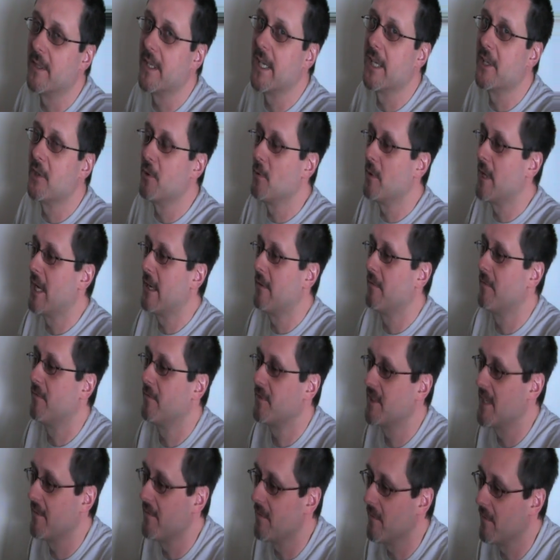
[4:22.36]
Yeah, yeah. You'd have
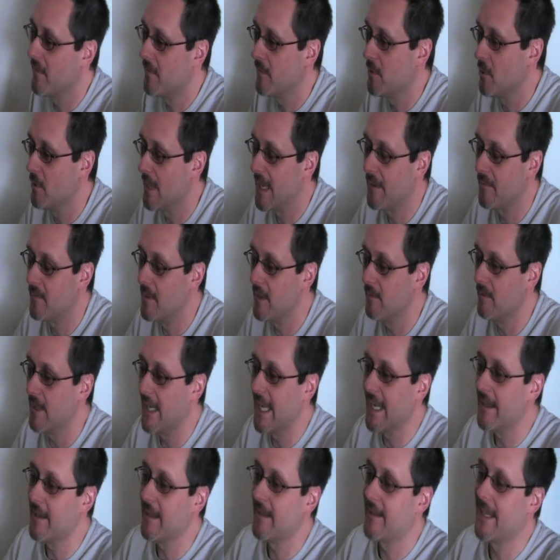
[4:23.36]
seven. have
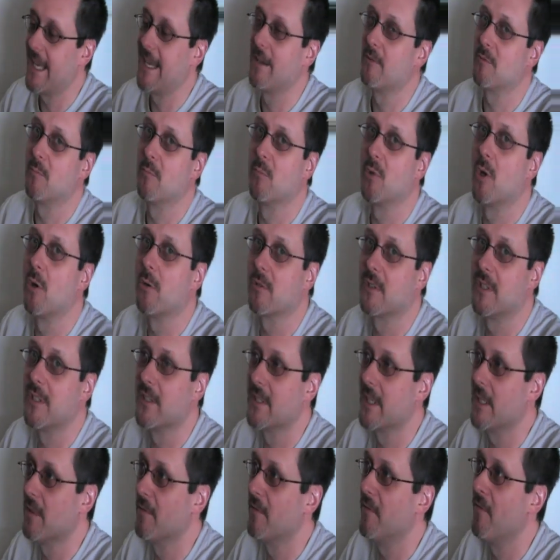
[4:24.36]
nearly eight thousand blocks
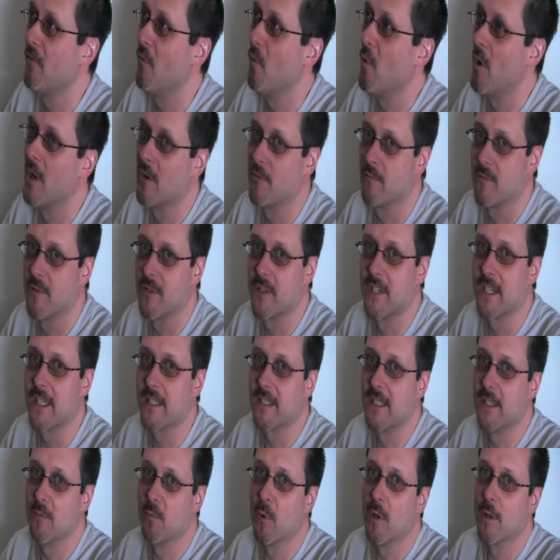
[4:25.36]
instead yeah. of four hundred and
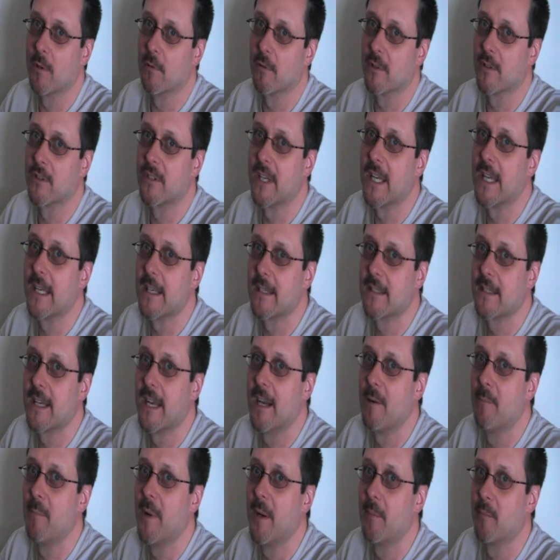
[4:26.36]
sixty-one on a Sega
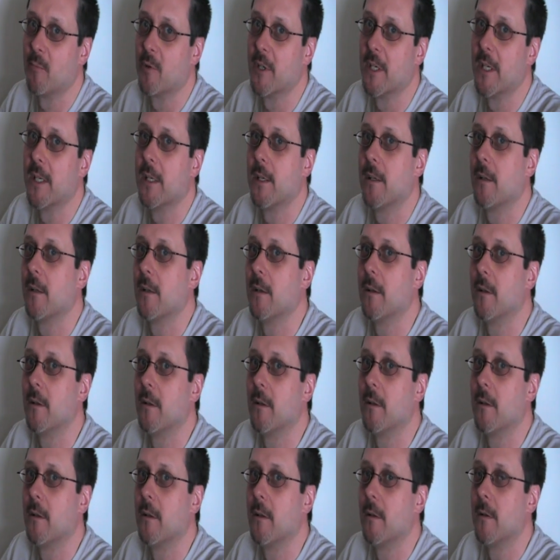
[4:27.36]
Saturn memory. See
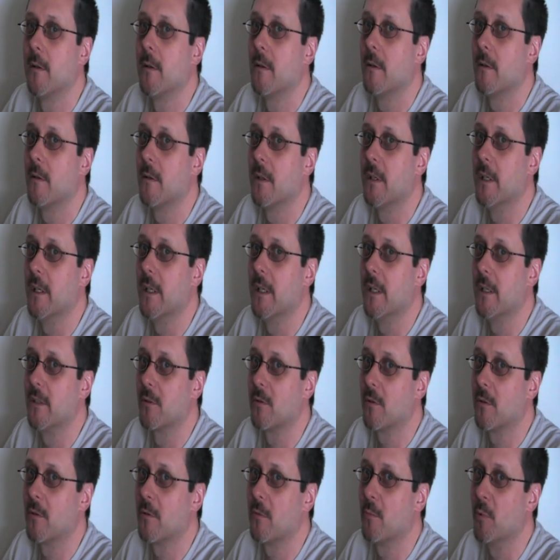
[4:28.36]
that
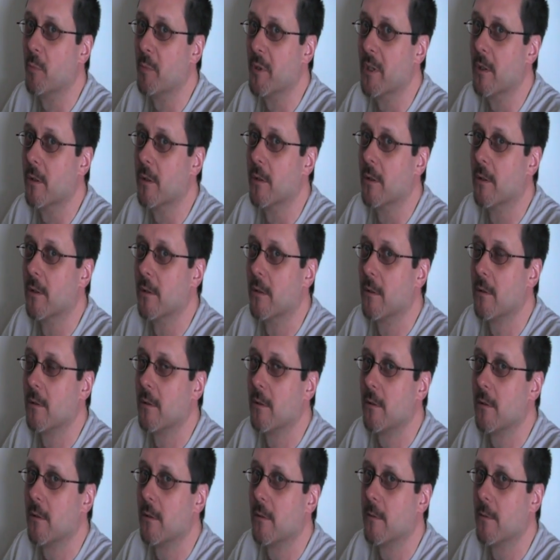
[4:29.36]
is, would, would, be, be good. A,
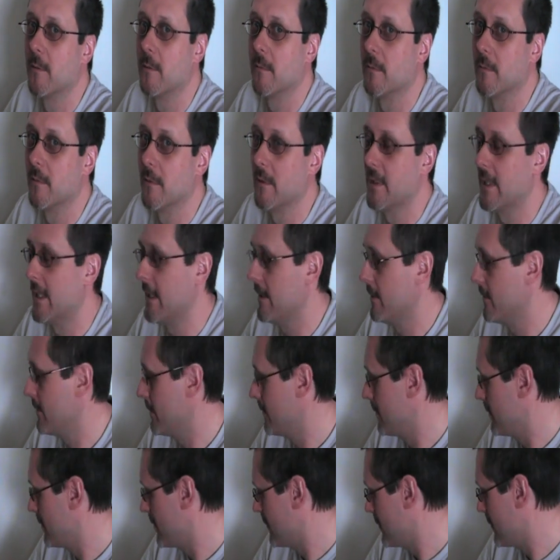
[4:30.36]
yeah, yeah,
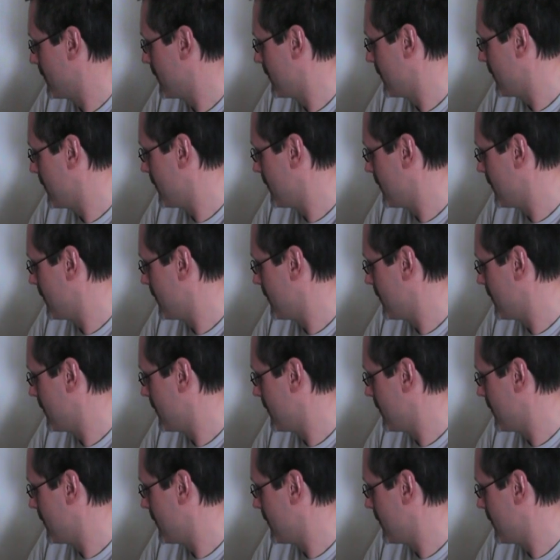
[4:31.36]
because